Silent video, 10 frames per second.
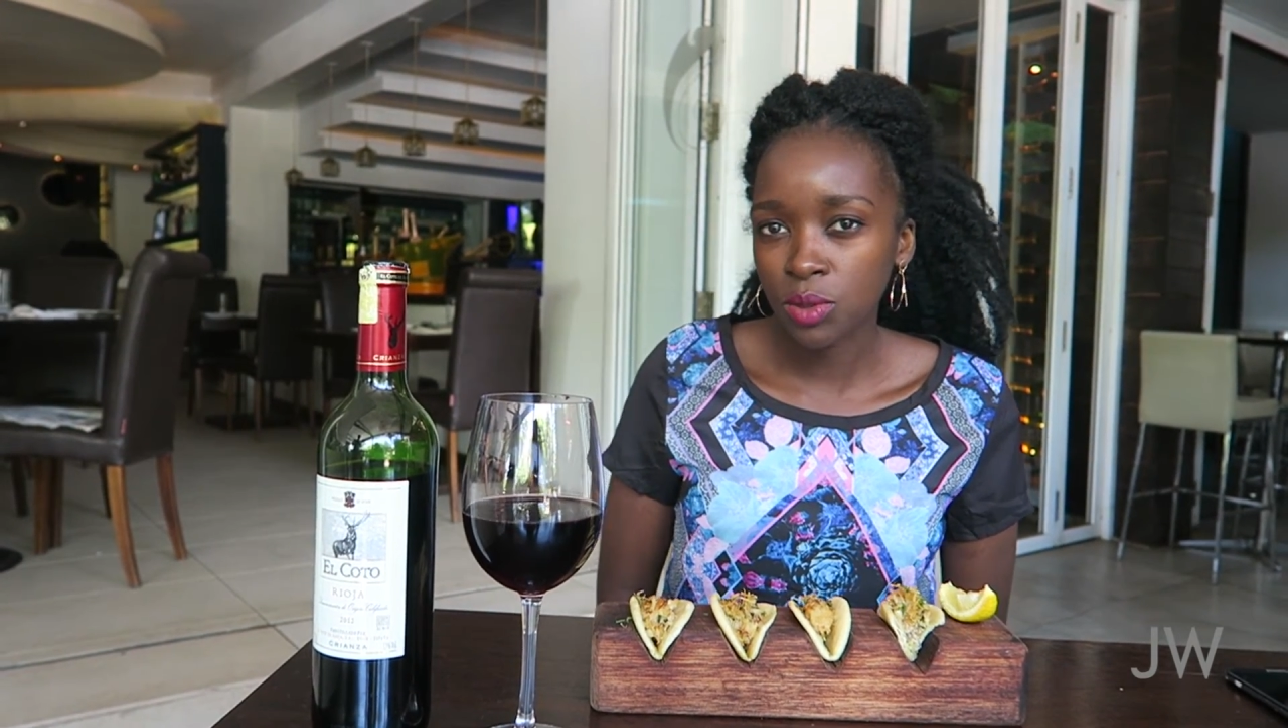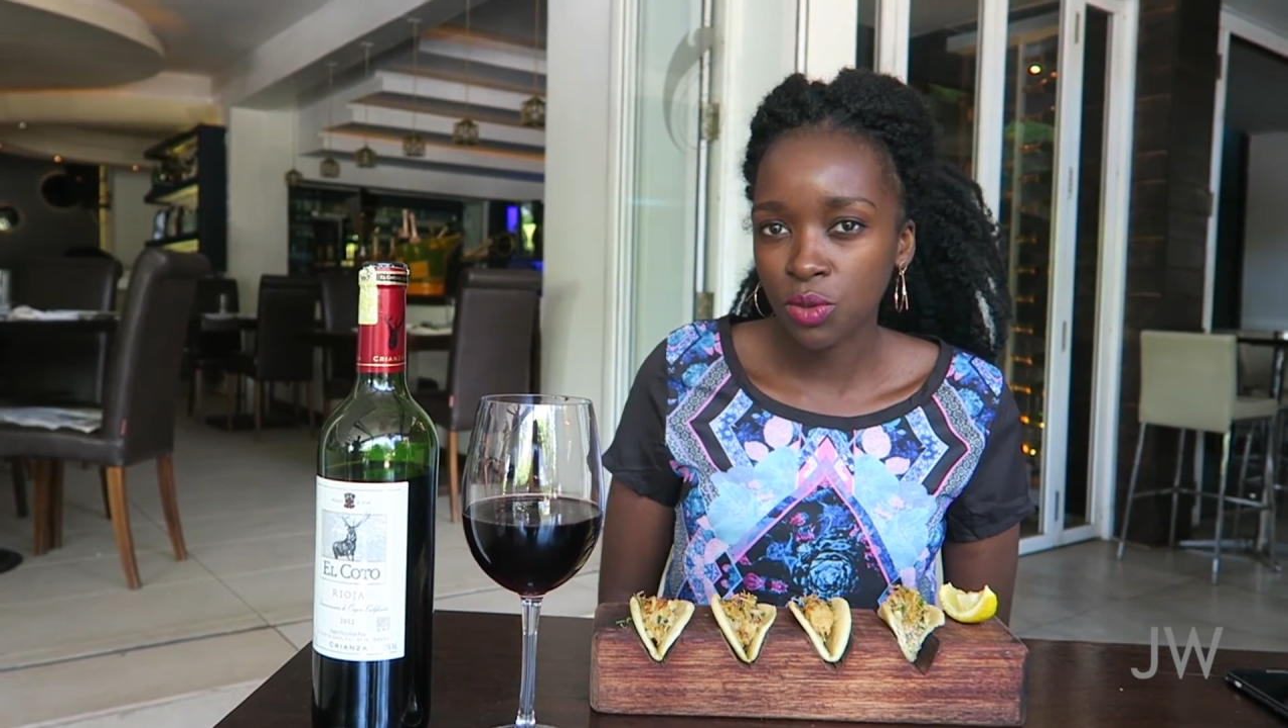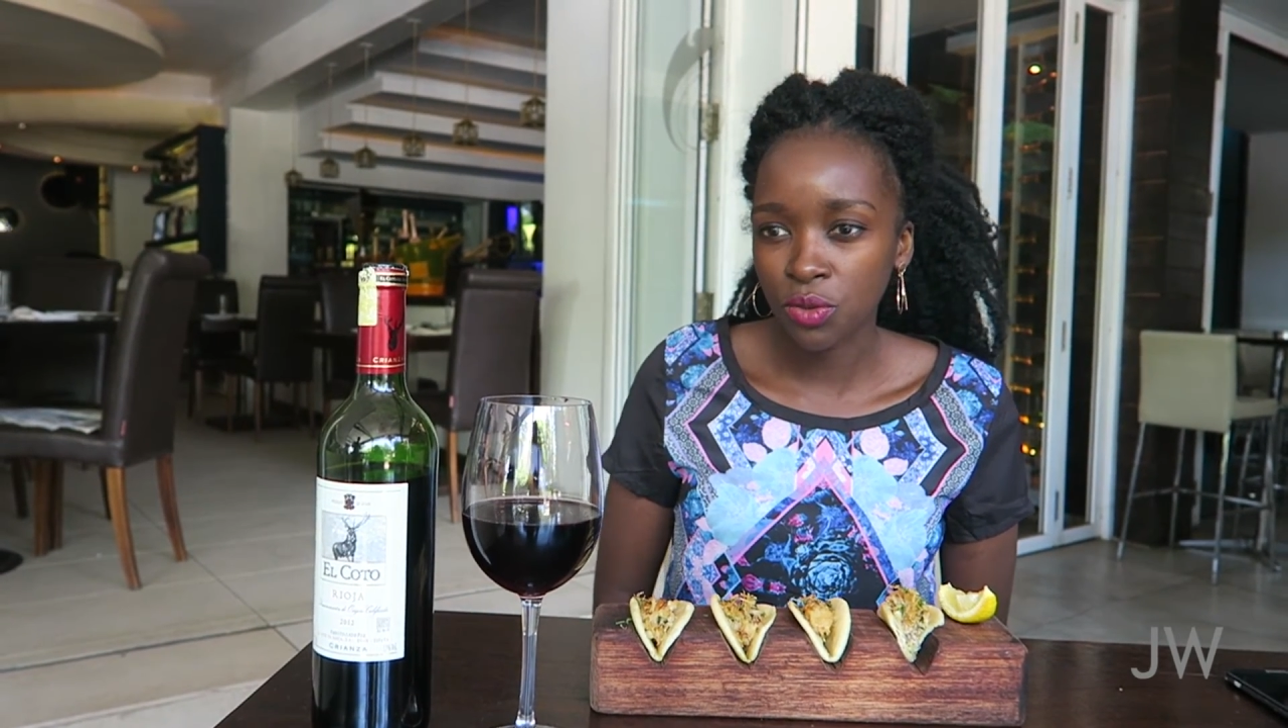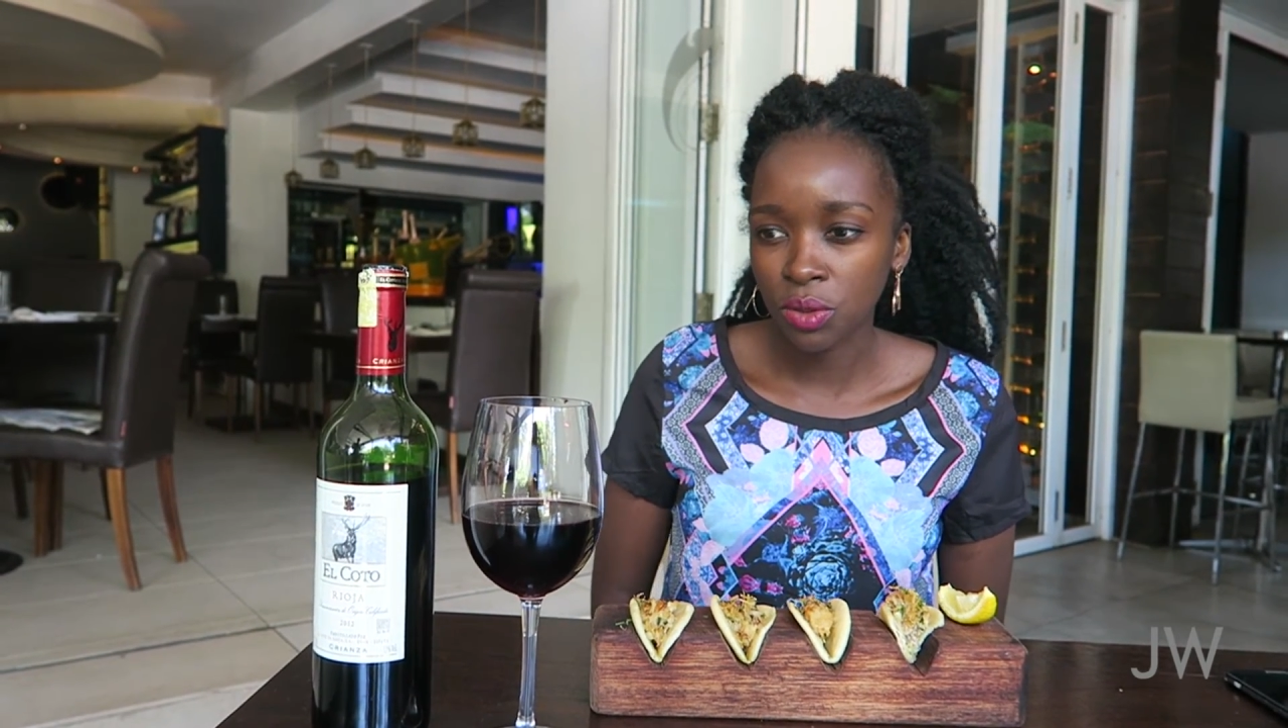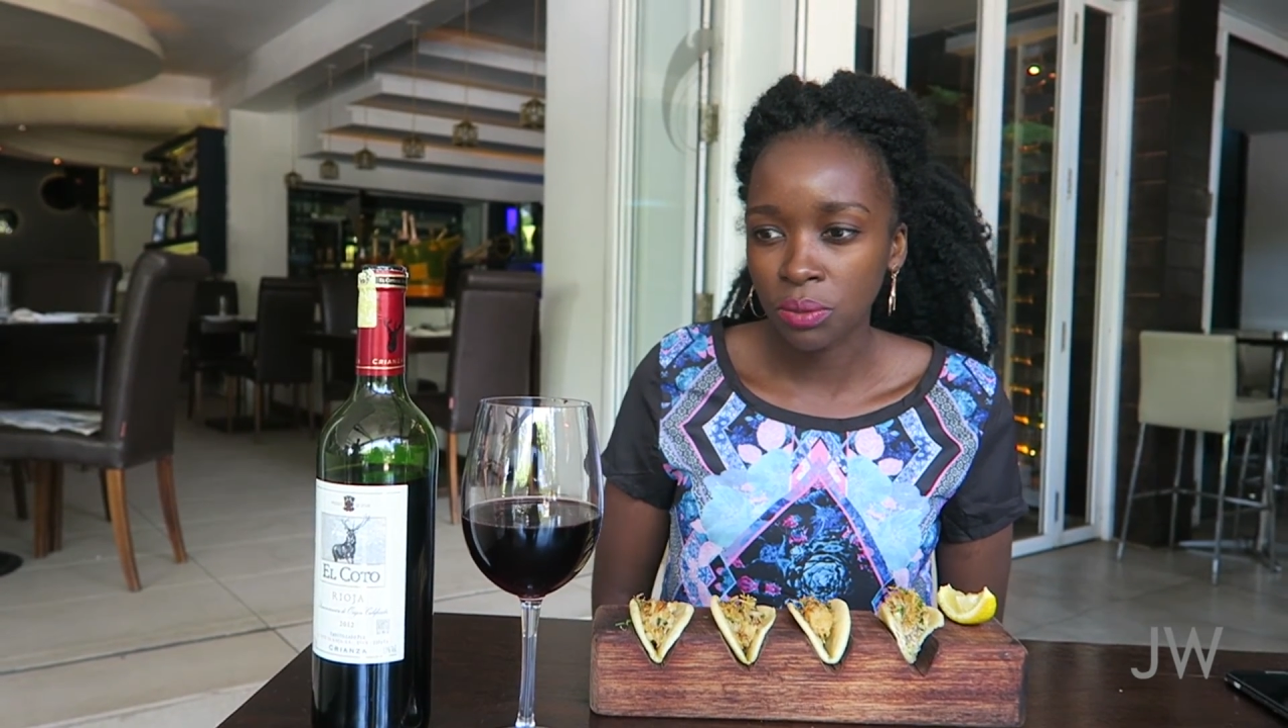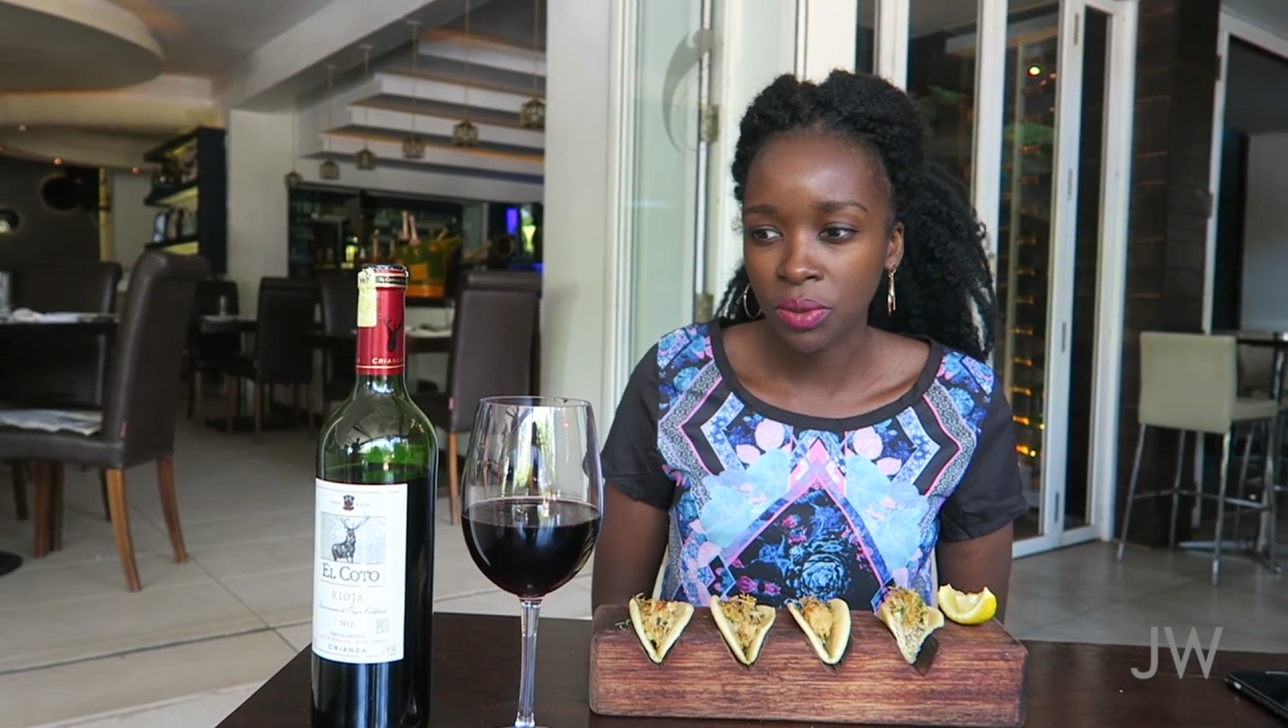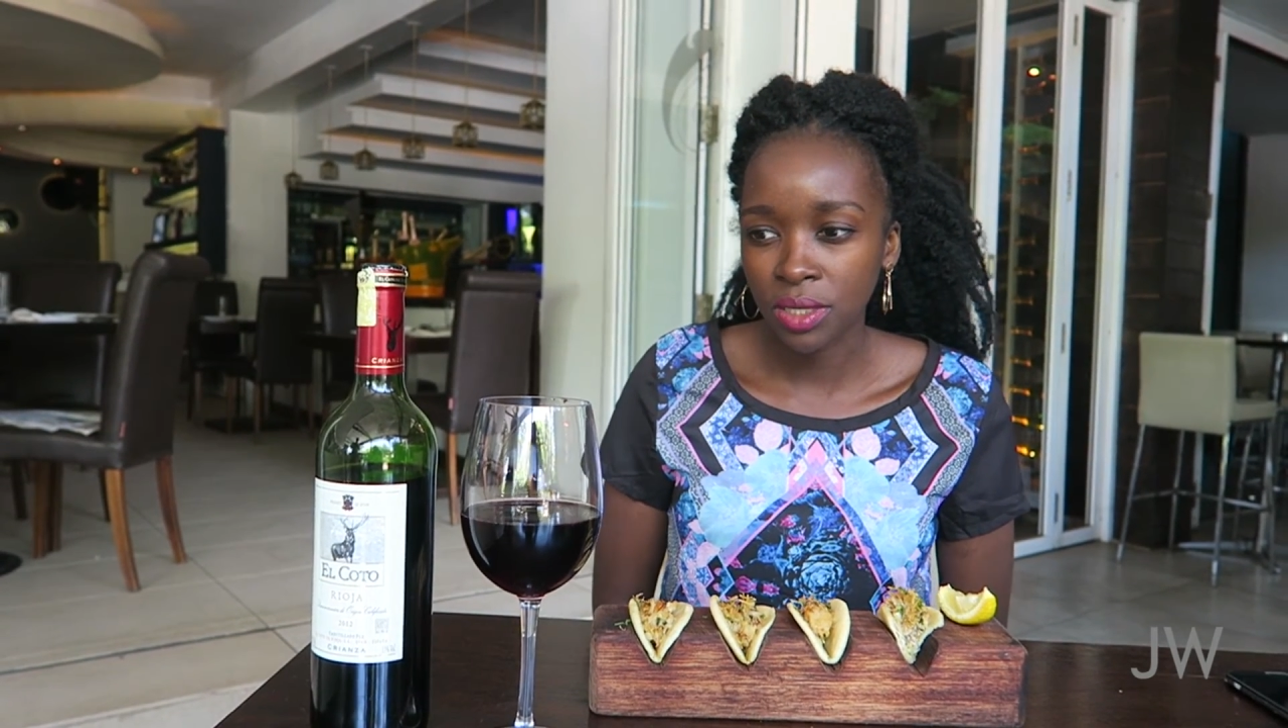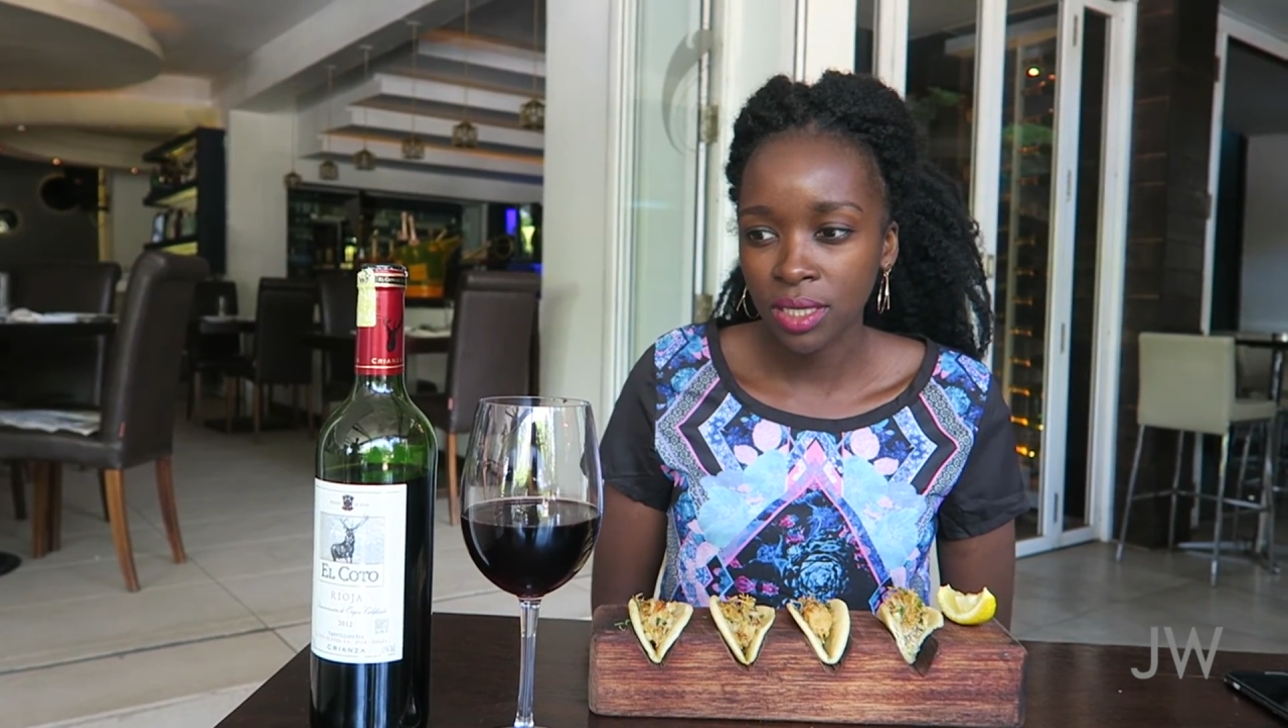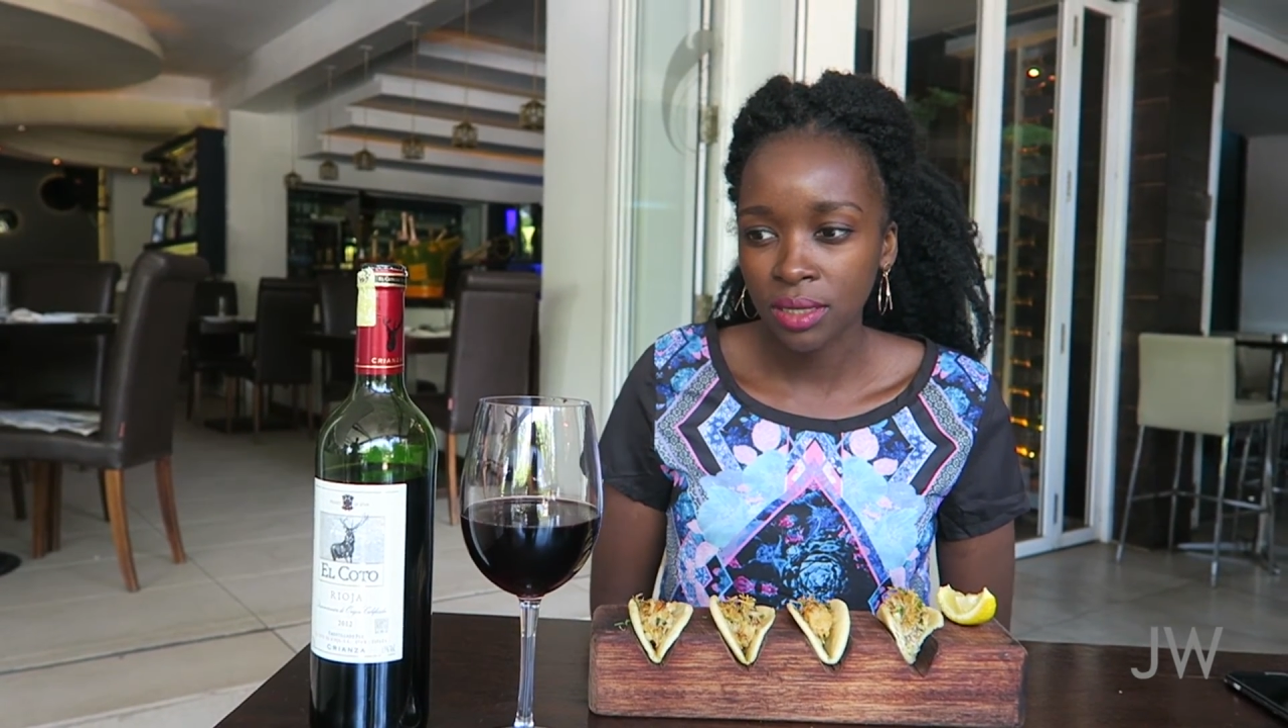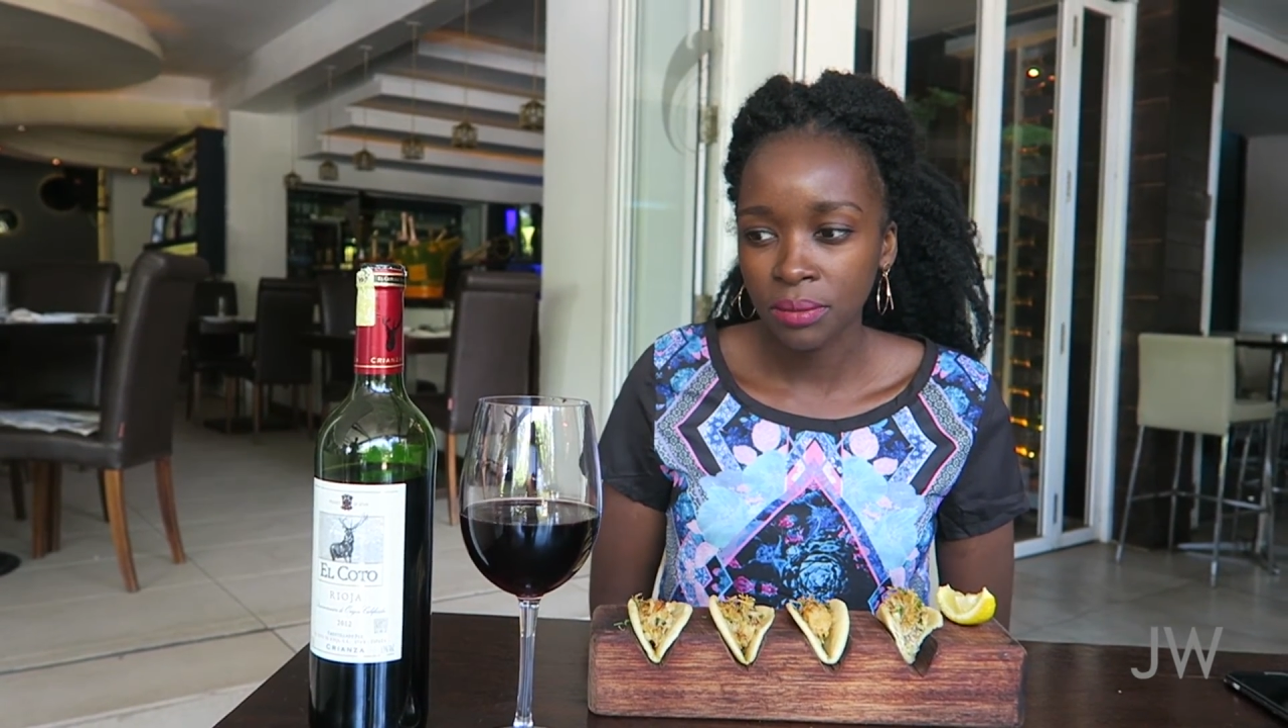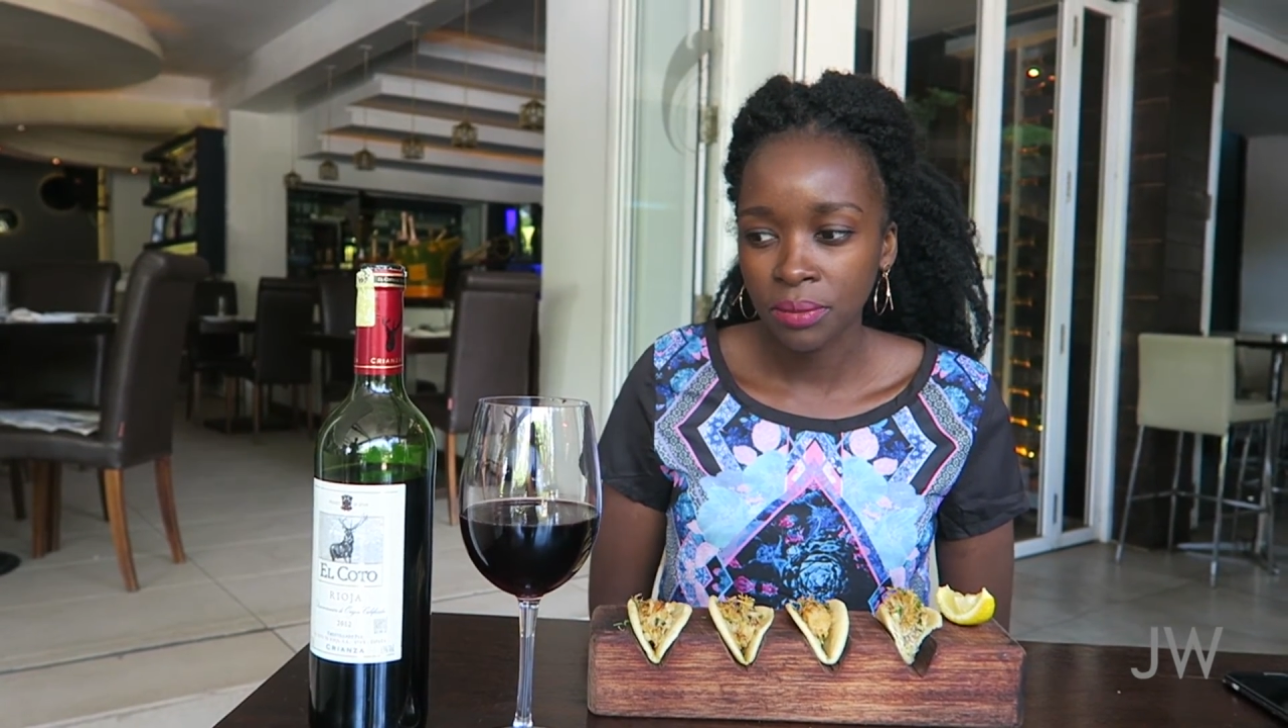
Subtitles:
to full-bodied,